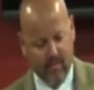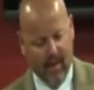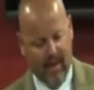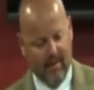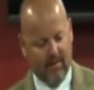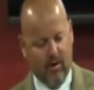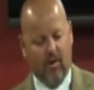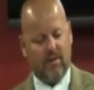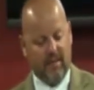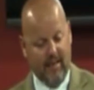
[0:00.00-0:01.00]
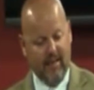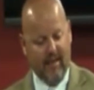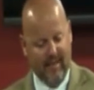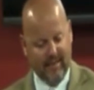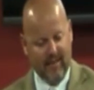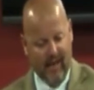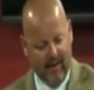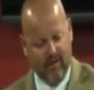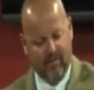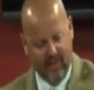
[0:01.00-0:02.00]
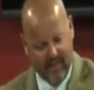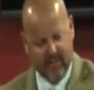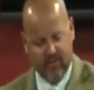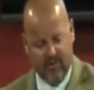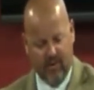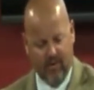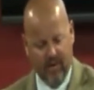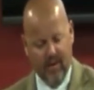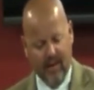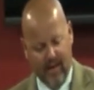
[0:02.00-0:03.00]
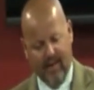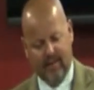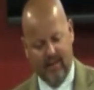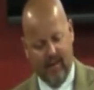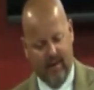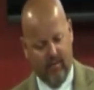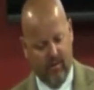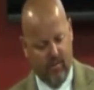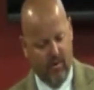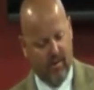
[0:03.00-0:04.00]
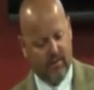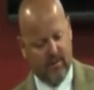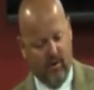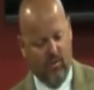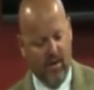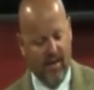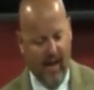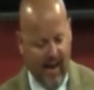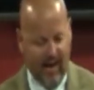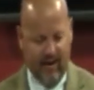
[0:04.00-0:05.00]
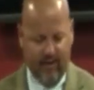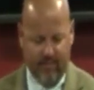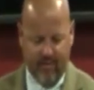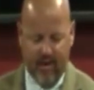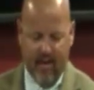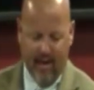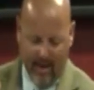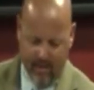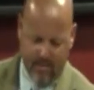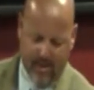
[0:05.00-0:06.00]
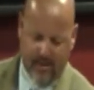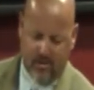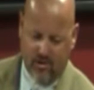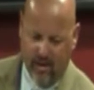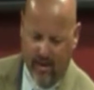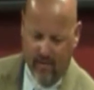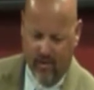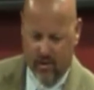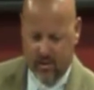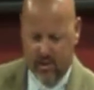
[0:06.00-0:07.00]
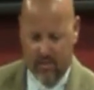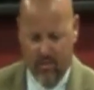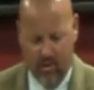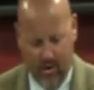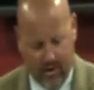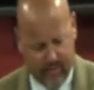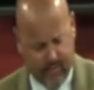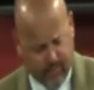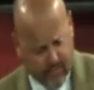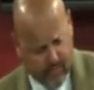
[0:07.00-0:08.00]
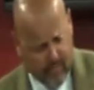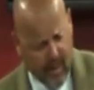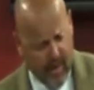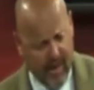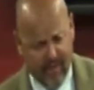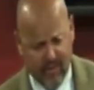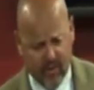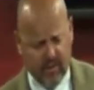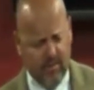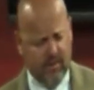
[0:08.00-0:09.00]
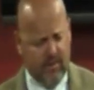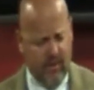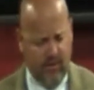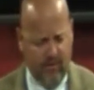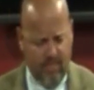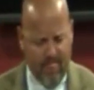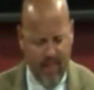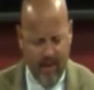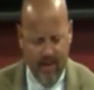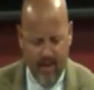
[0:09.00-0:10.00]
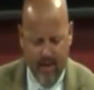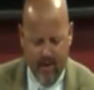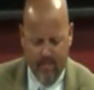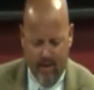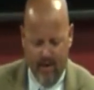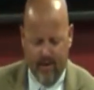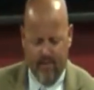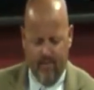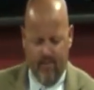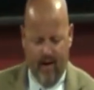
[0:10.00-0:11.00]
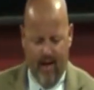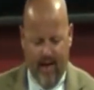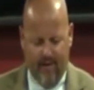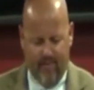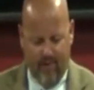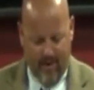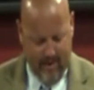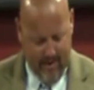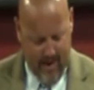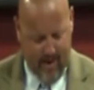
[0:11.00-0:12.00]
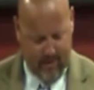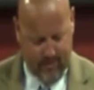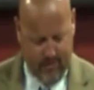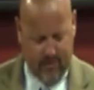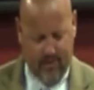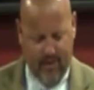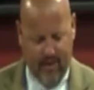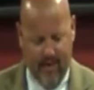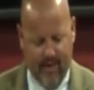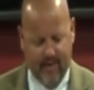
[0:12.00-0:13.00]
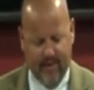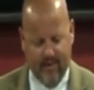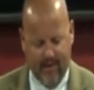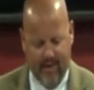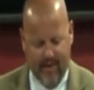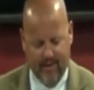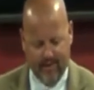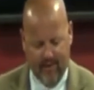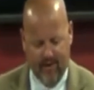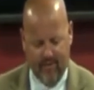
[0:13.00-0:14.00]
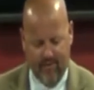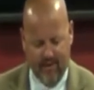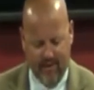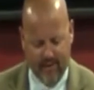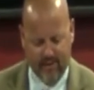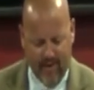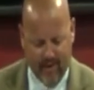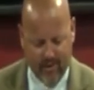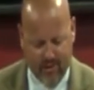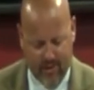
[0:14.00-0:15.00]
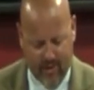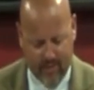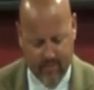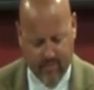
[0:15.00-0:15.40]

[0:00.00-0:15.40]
And of course, it is individual, each and every one. So we have a ministry in verse number one. And verse number two, but have renounced the hidden things of dishonesty,